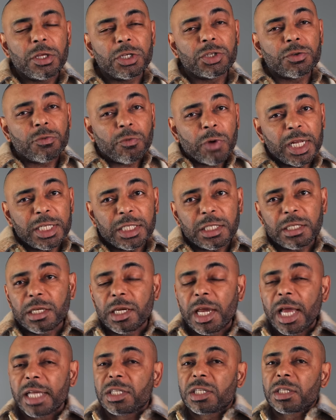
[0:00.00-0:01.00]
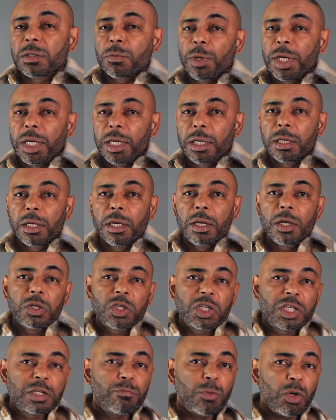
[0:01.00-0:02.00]
this rich yet sweet,
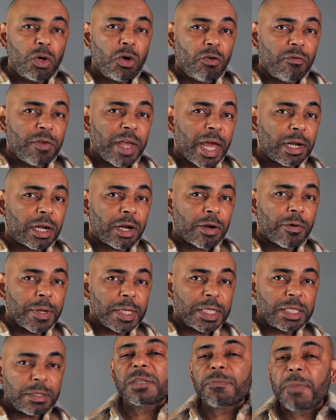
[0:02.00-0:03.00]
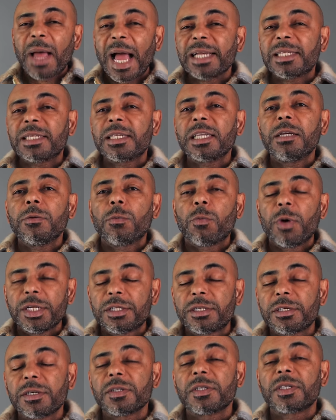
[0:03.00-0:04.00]
smooth yet crisp, spicy
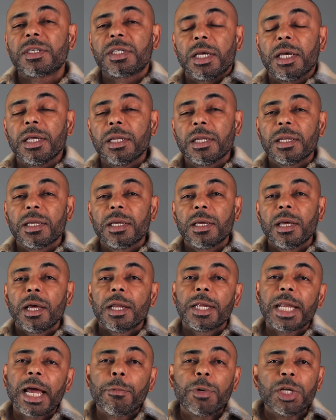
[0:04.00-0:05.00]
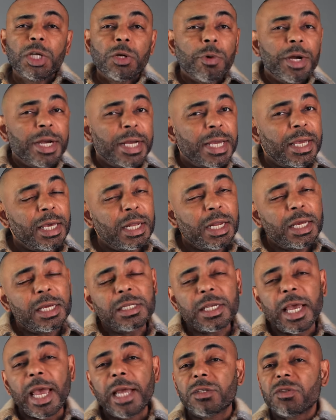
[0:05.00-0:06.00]
winter scent. Now, when you wear
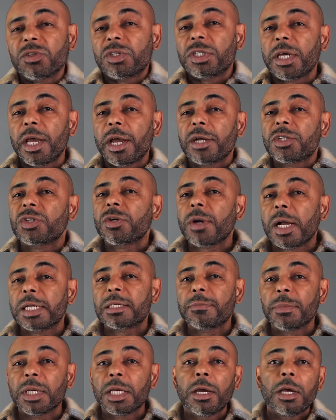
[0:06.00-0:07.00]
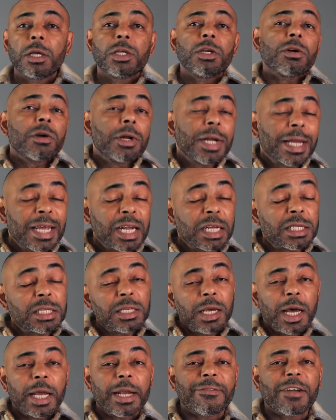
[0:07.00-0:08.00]
Kilian's Angel Share, trust me, you're gonna get a
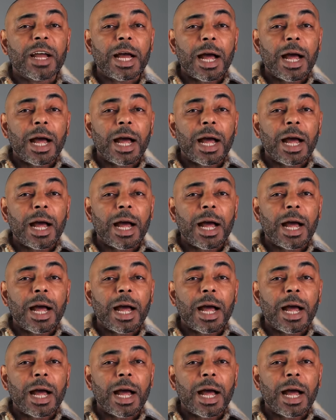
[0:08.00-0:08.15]
ton of